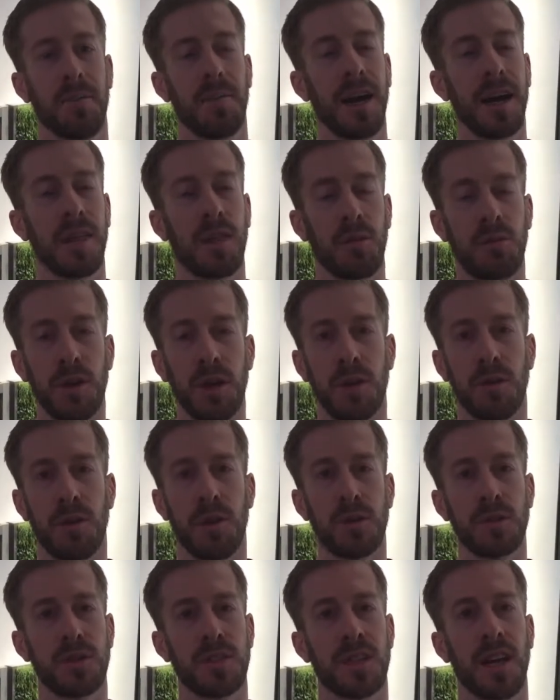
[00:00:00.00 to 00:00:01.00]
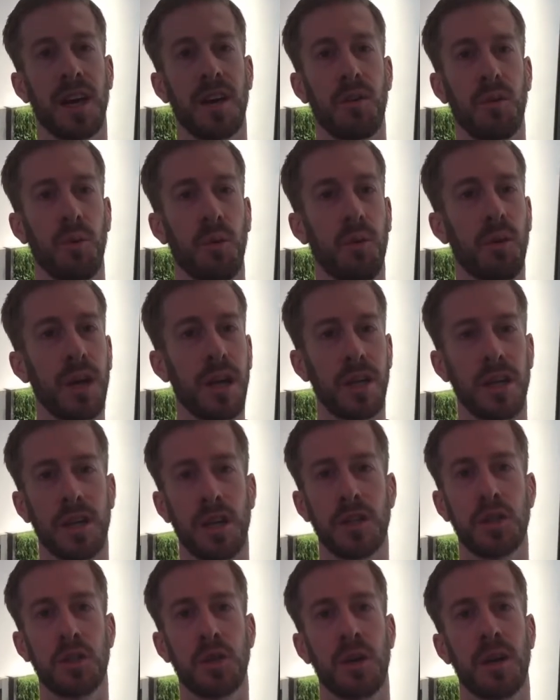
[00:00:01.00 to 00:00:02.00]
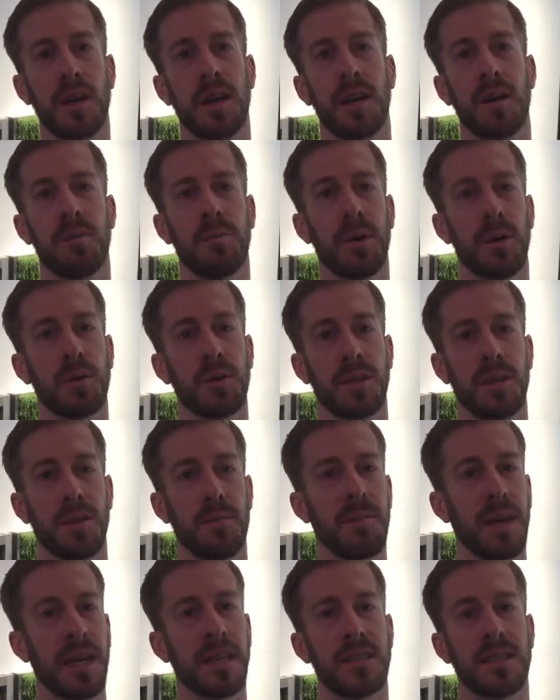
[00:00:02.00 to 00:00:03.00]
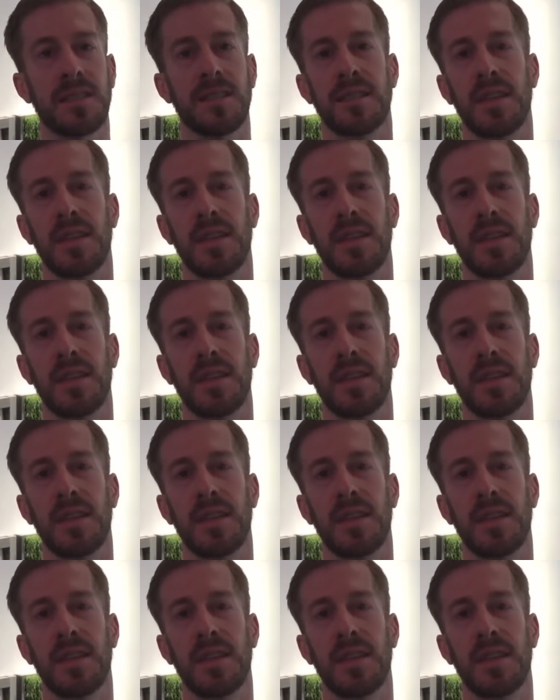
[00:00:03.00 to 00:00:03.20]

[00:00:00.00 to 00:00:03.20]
My 3-year-old son really enjoyed it, both the maze